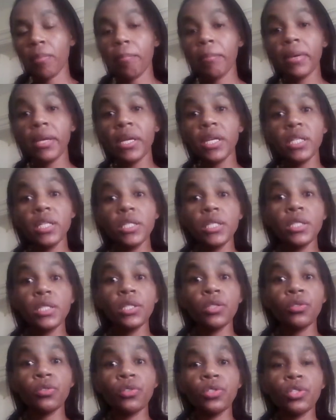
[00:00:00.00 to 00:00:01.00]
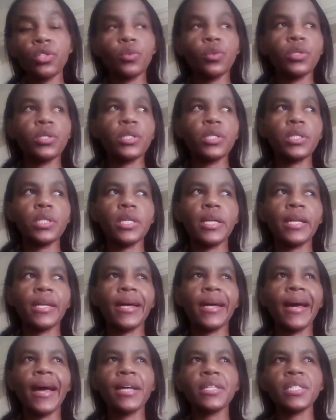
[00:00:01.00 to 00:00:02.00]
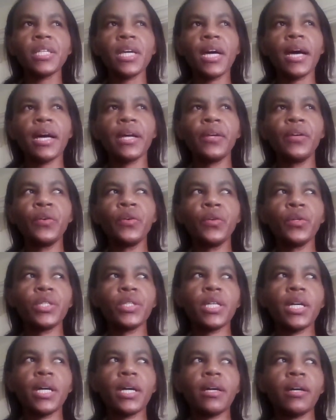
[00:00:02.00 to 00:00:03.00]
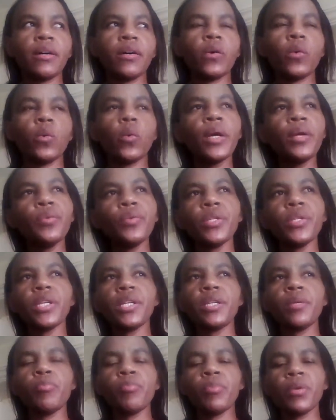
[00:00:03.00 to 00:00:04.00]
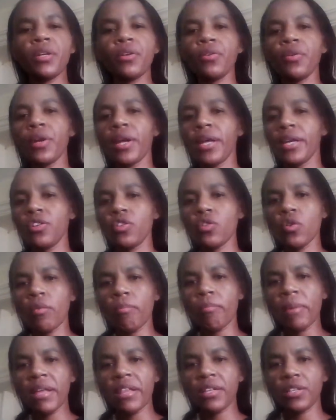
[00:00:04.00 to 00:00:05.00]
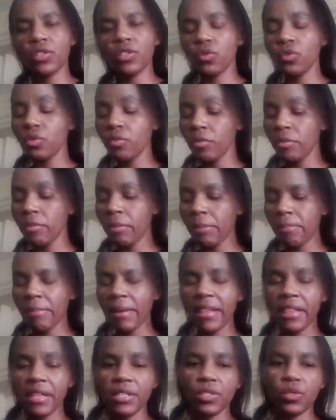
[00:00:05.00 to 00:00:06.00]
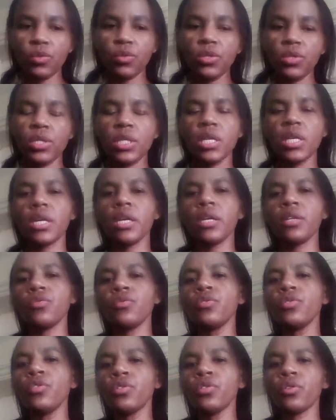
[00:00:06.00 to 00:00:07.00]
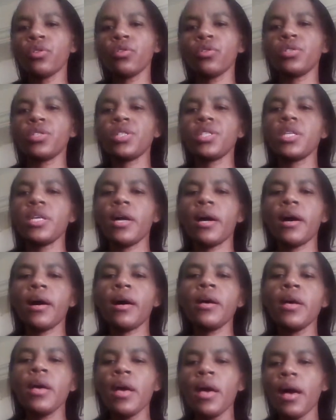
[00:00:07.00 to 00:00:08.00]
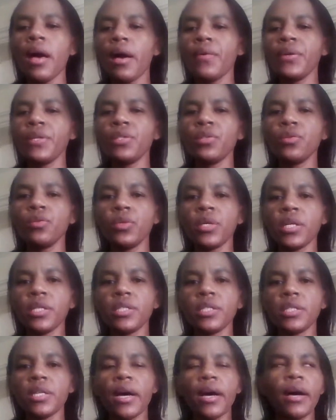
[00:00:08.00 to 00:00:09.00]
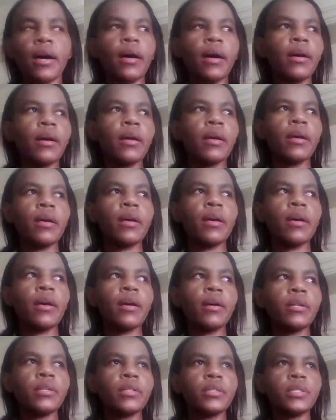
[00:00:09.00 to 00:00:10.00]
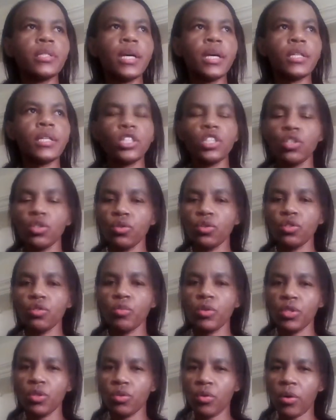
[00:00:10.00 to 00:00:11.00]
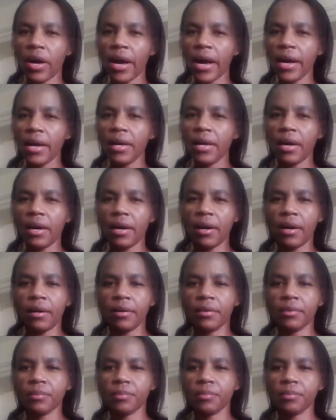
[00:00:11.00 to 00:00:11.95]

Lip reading: But I didn't know she was sick. And I asked her daughter, why are you telling me I don't like your mother? She told me my mother is so sick and you don't go see her. I went to look at her and she told me to hug her.